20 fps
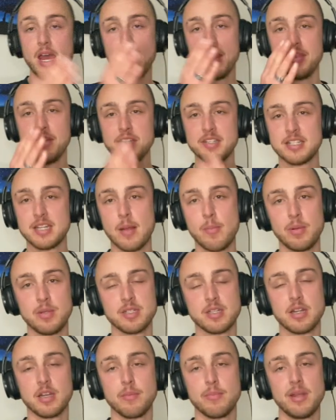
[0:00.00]
This template is
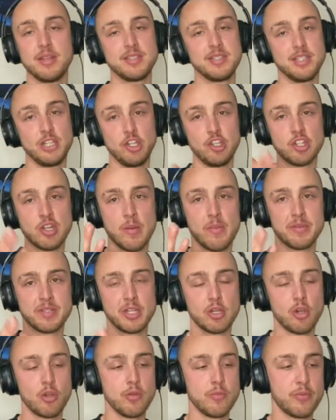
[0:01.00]
going to basically
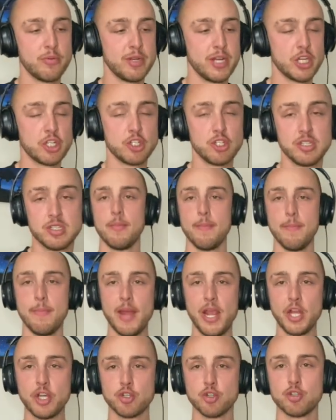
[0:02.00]
jumpstart all your productions.
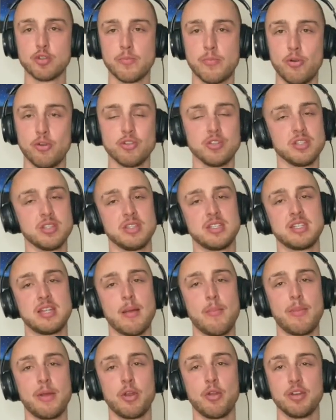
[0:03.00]
Make sure to purchase this
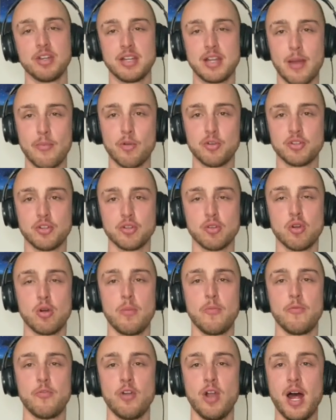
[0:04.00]
template on
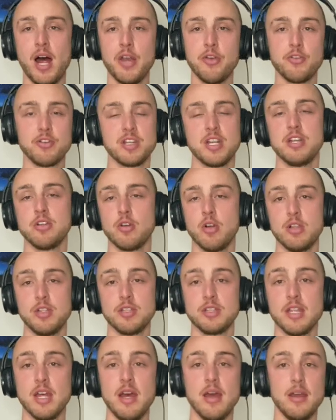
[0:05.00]
gumroad.com for under
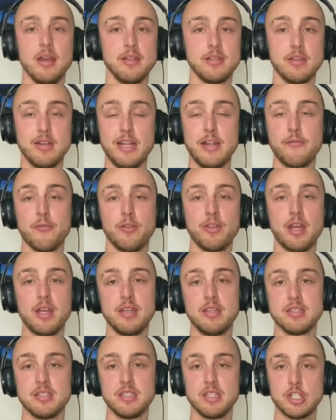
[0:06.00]
$10. The link for that
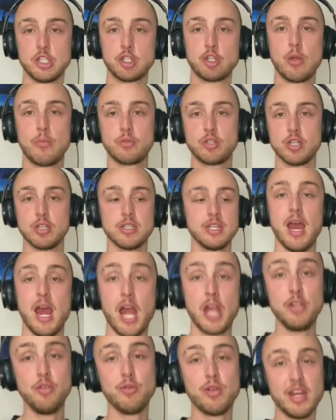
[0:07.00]
is in the description,
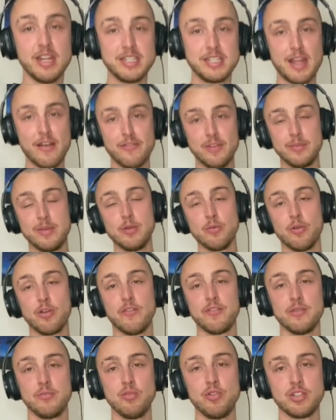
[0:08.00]
and you can definitely be one
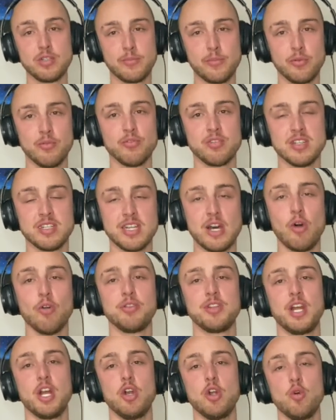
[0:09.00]
of the music producers out
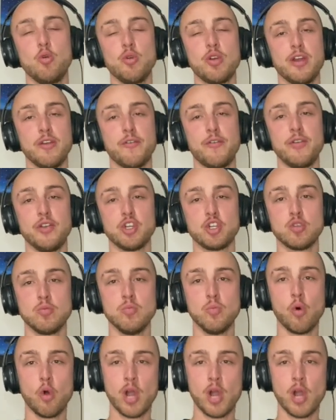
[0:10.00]
there who can finish more